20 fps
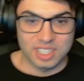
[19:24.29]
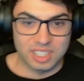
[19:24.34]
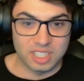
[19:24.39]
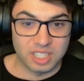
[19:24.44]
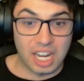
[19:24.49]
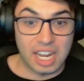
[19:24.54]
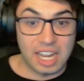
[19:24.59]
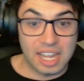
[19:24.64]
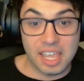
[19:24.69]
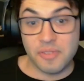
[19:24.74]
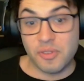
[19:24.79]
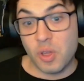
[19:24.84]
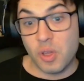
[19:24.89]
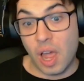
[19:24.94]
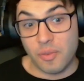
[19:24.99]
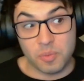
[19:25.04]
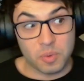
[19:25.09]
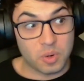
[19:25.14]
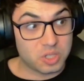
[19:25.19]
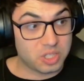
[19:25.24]
If you
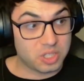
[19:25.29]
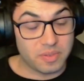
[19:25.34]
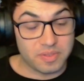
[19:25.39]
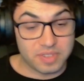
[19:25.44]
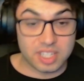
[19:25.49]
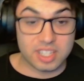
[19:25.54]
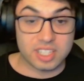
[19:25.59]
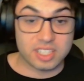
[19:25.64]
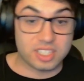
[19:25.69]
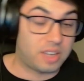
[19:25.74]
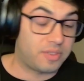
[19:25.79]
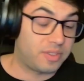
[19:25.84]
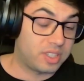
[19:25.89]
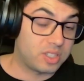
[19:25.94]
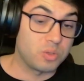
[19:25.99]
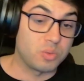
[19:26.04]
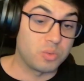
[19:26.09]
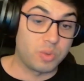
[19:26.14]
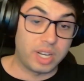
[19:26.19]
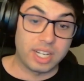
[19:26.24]
haven't watched some of his other stuff,
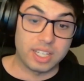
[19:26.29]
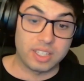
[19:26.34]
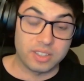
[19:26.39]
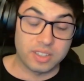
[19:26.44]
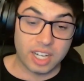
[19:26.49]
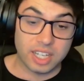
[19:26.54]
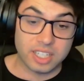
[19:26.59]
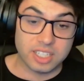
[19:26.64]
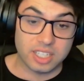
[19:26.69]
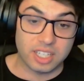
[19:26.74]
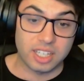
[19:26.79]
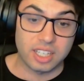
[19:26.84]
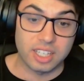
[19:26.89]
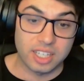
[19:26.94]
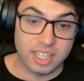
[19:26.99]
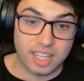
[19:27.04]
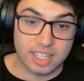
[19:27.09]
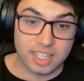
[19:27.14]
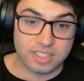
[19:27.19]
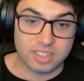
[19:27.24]
it's all really good. Actually,
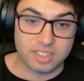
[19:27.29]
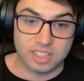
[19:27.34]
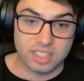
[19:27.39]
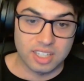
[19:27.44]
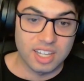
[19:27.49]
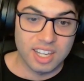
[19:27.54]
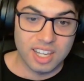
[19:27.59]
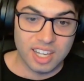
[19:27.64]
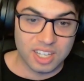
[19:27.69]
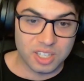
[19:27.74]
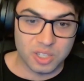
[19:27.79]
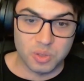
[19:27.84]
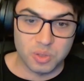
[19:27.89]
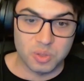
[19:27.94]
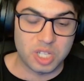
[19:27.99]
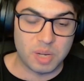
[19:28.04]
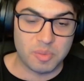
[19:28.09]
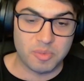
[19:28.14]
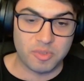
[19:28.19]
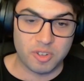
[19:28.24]
he has a
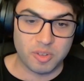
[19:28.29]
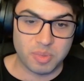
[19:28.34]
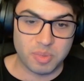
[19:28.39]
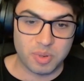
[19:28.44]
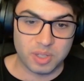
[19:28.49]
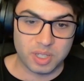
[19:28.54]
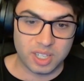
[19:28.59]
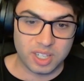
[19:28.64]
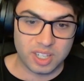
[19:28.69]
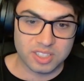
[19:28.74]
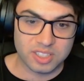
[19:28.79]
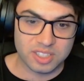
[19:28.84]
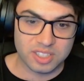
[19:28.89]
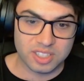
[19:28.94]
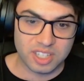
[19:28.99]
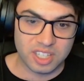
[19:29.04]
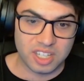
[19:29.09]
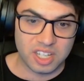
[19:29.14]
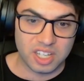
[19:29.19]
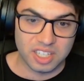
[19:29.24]
huge number of
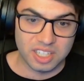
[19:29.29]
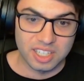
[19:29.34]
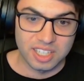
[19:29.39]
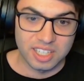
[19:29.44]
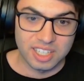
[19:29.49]
podcasts that are